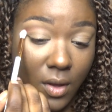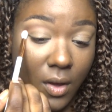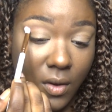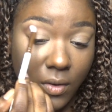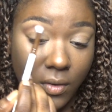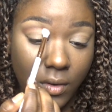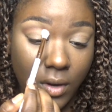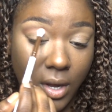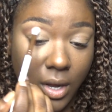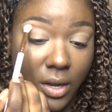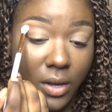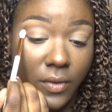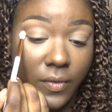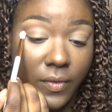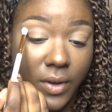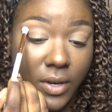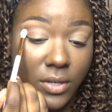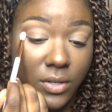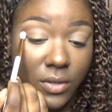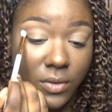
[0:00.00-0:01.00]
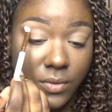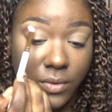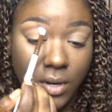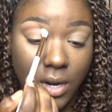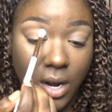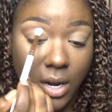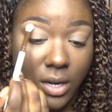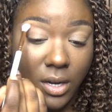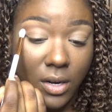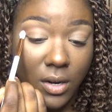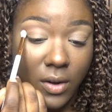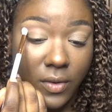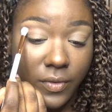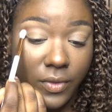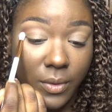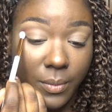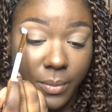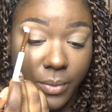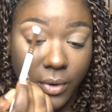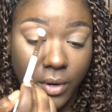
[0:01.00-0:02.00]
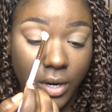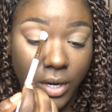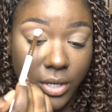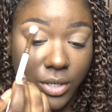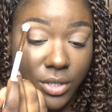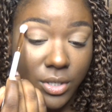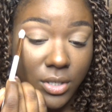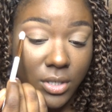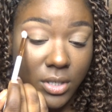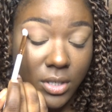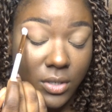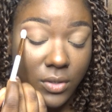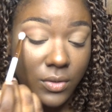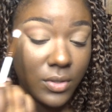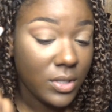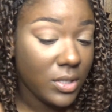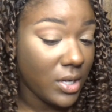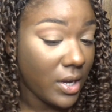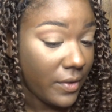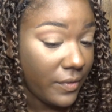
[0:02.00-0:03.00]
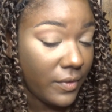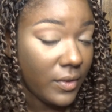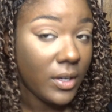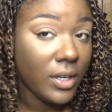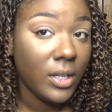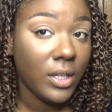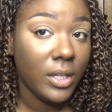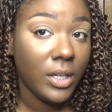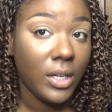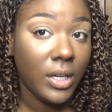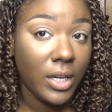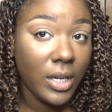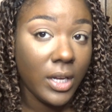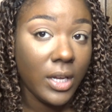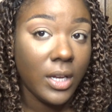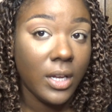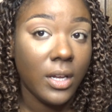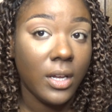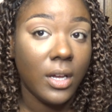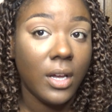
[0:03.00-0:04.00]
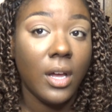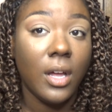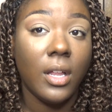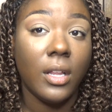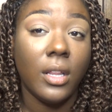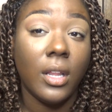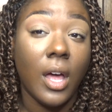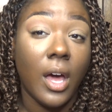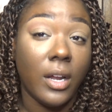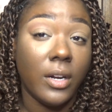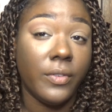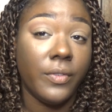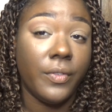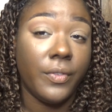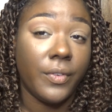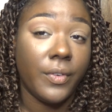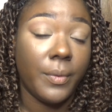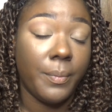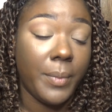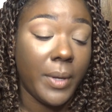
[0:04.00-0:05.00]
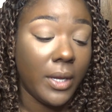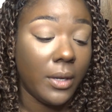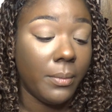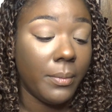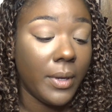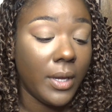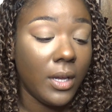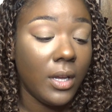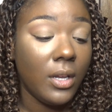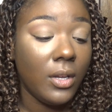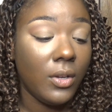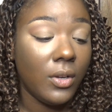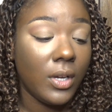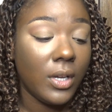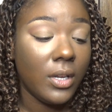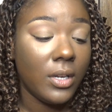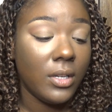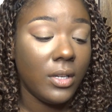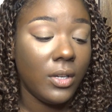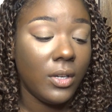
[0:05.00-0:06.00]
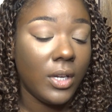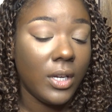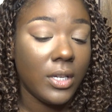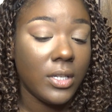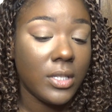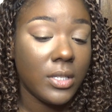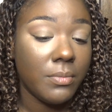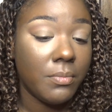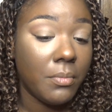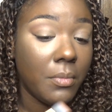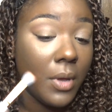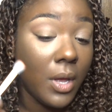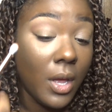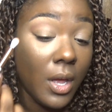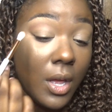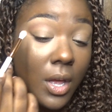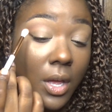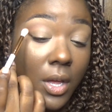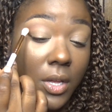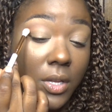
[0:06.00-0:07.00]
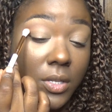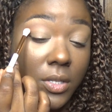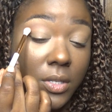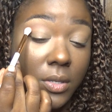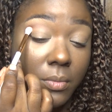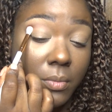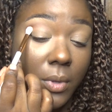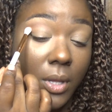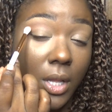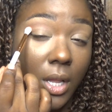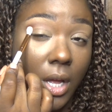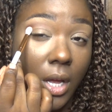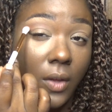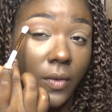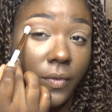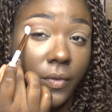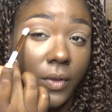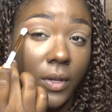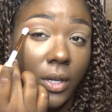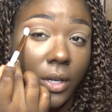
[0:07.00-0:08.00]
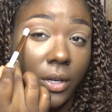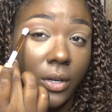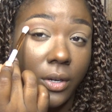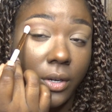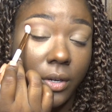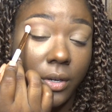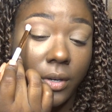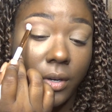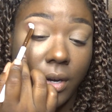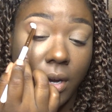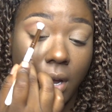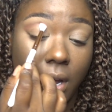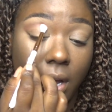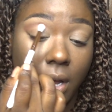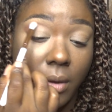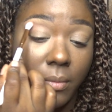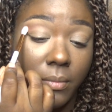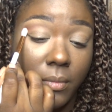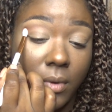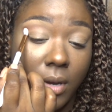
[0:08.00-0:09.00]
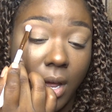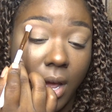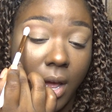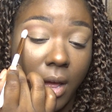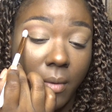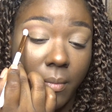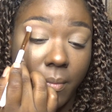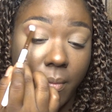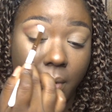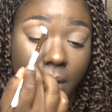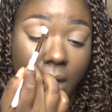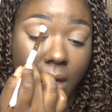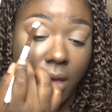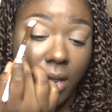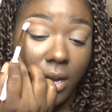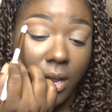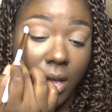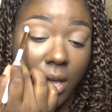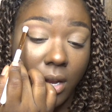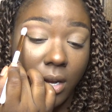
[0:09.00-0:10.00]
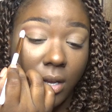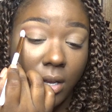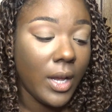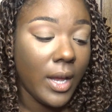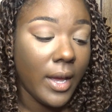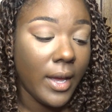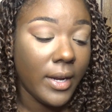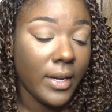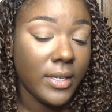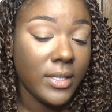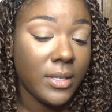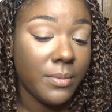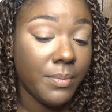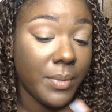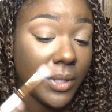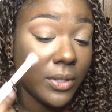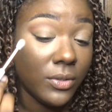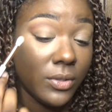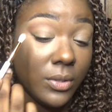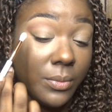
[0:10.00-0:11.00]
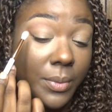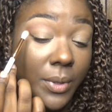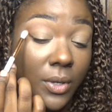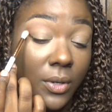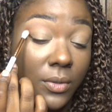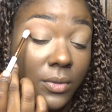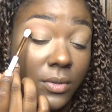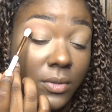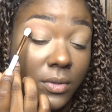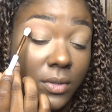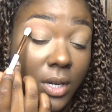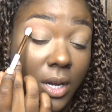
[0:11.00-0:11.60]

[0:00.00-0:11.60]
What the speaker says: Okay, if I don't knock it off the brush, you definitely get a lot of pigment. You get some life here. I'm not mad at it. And it's buildable.